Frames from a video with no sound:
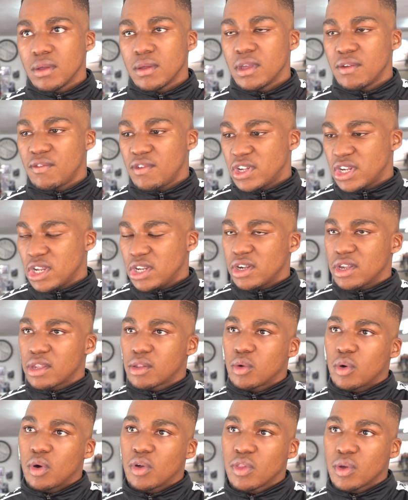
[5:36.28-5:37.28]
If he changes
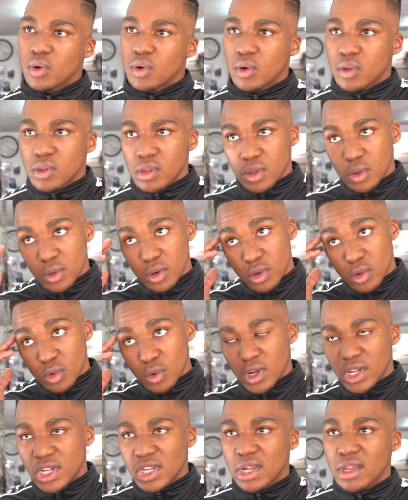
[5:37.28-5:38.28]
to orthodox, you need
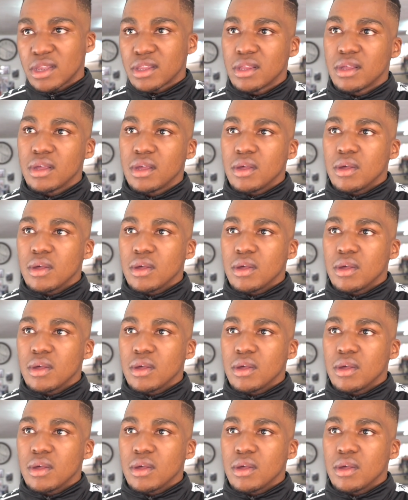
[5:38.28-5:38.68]
to adjust.